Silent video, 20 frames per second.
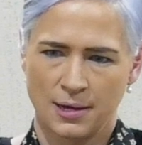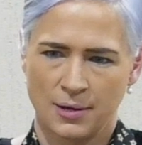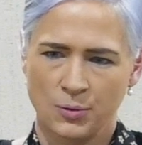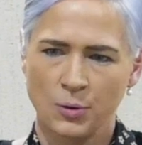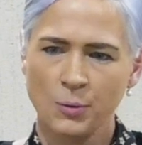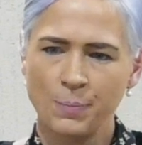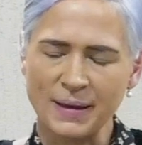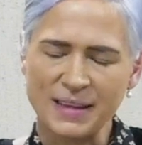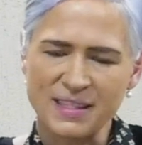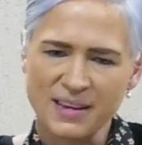will
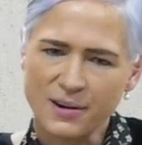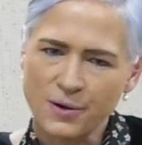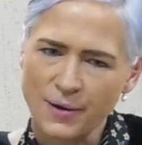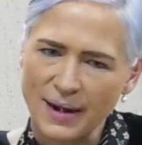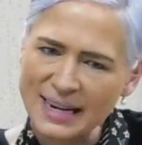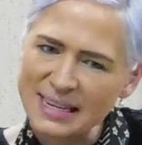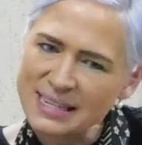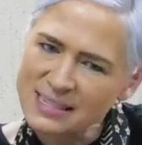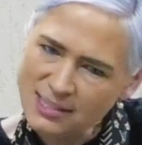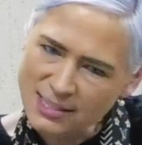be the
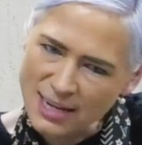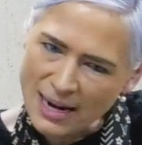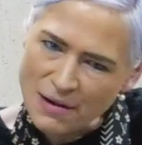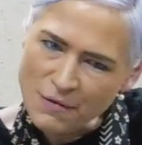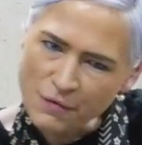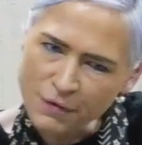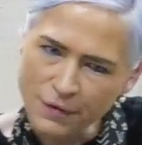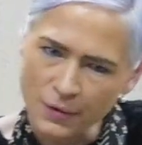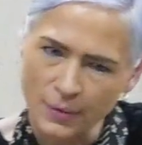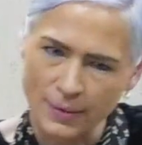greatest
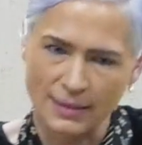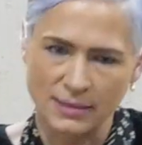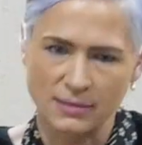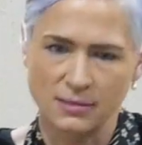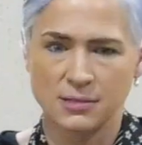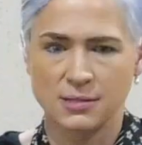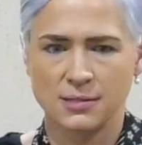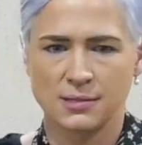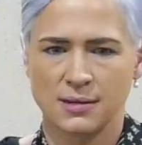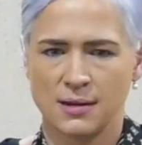
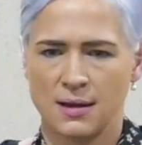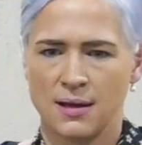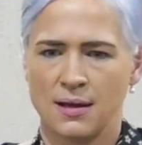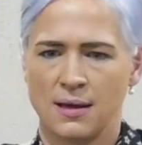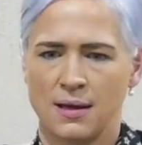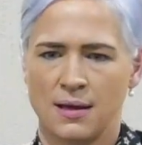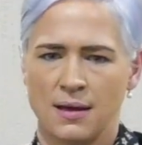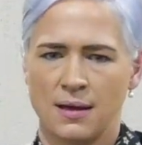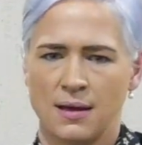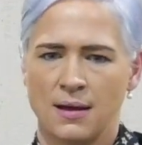influence
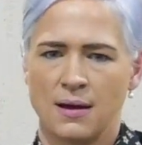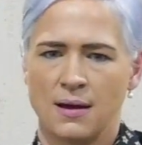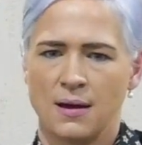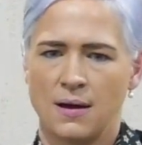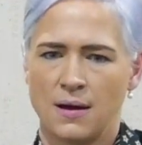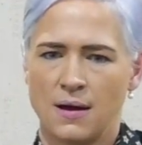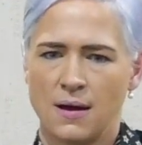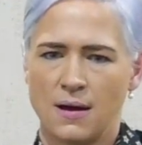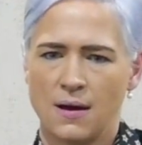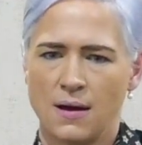
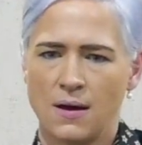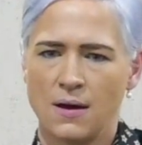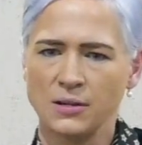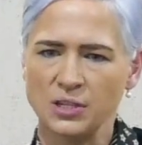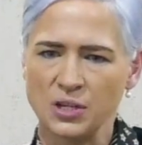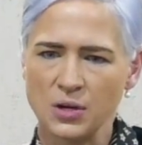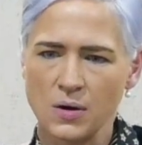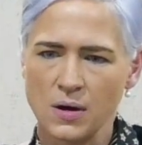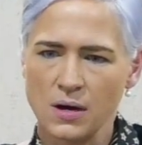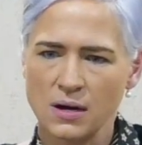on
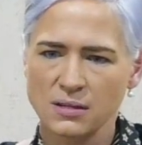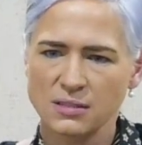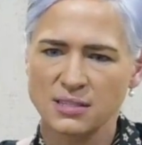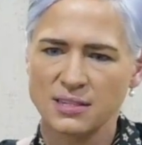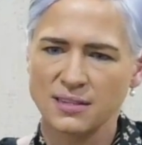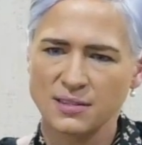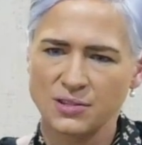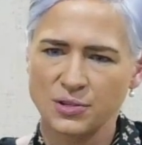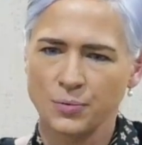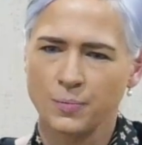your answer
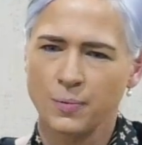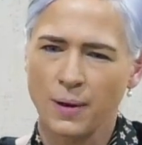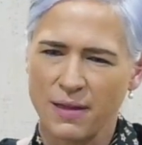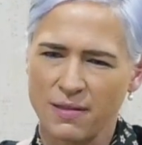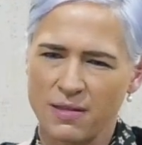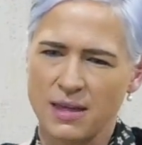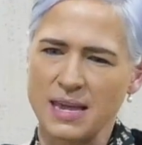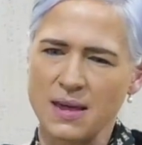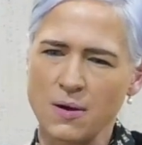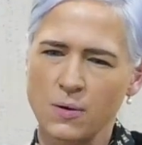to whether
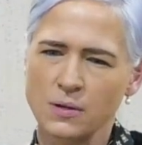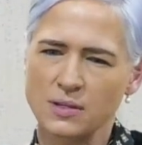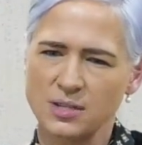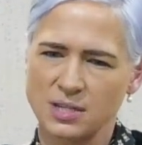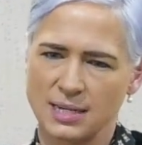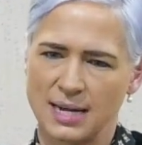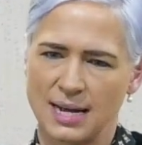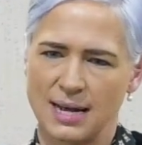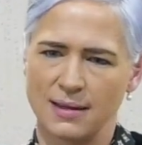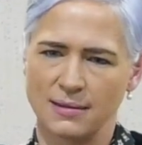your
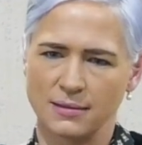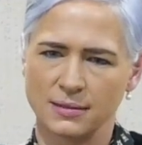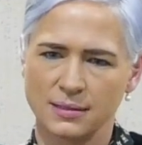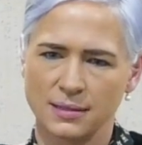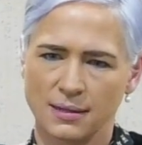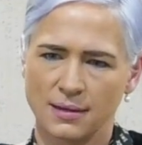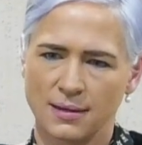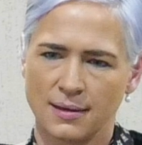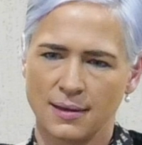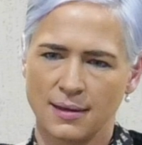child
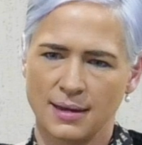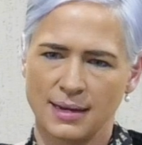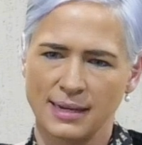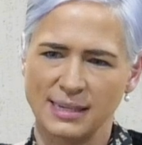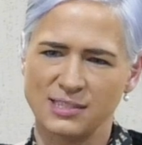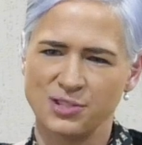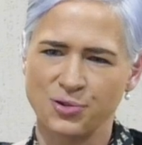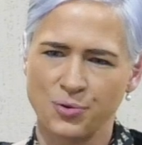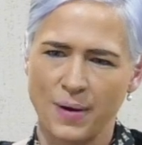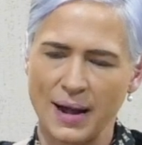
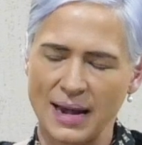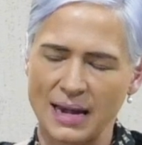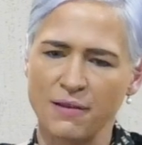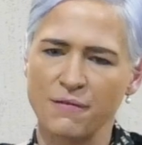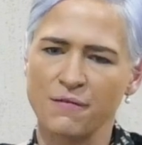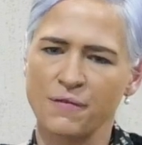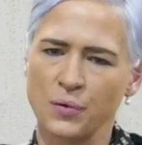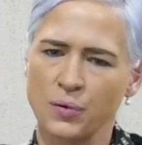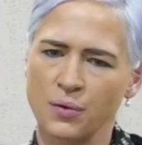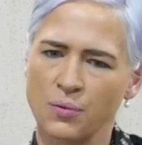is ready
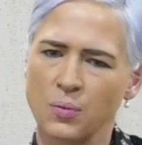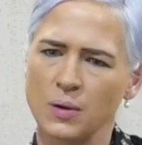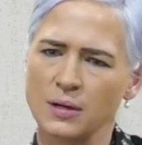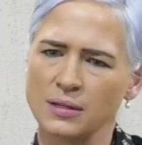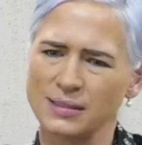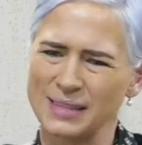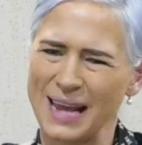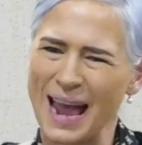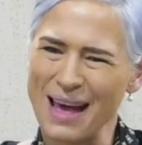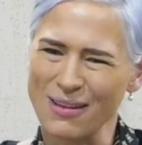for the
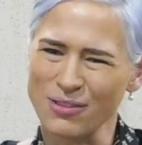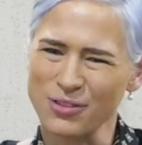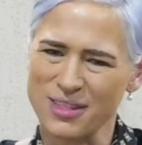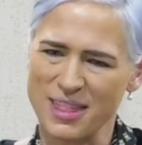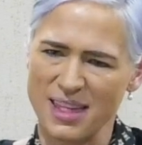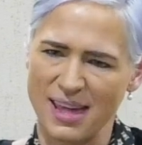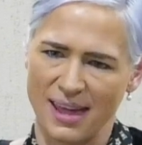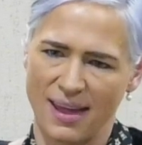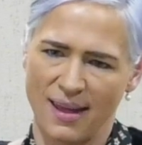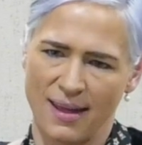world out there
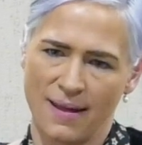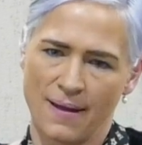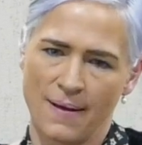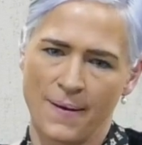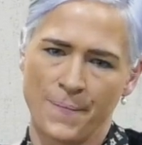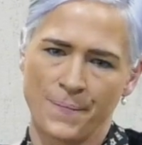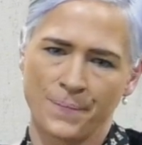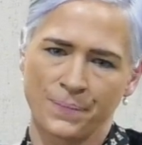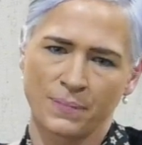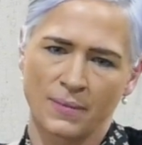
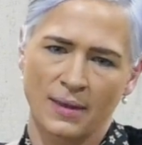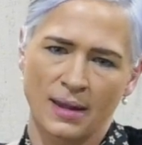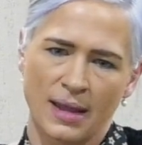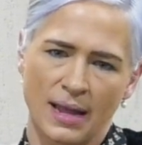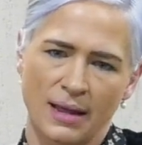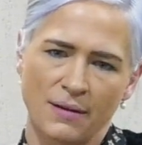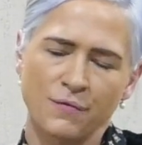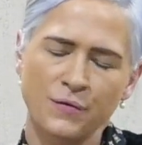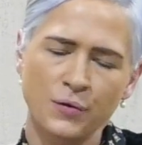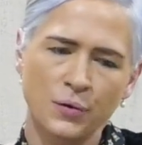
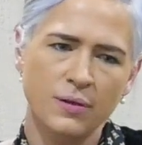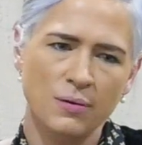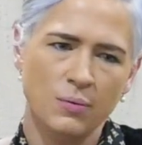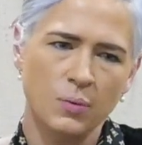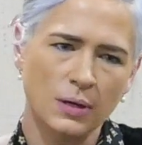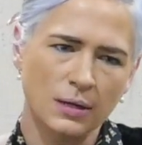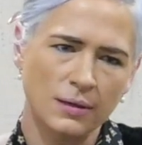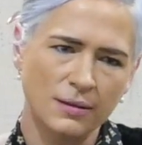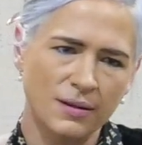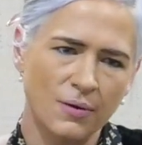and for the
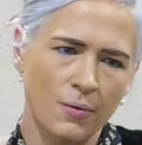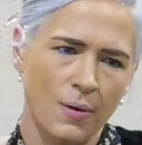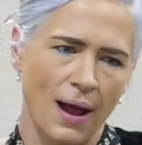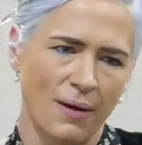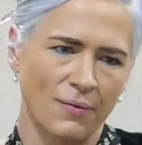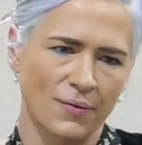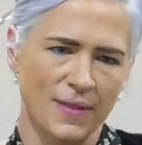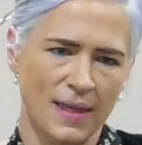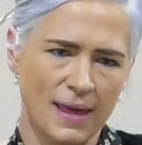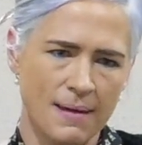world
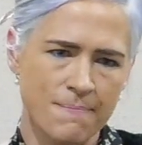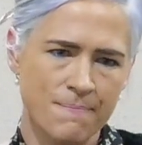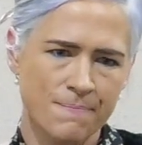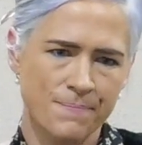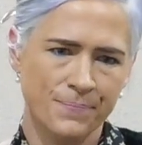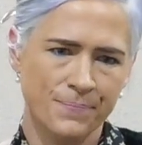around them.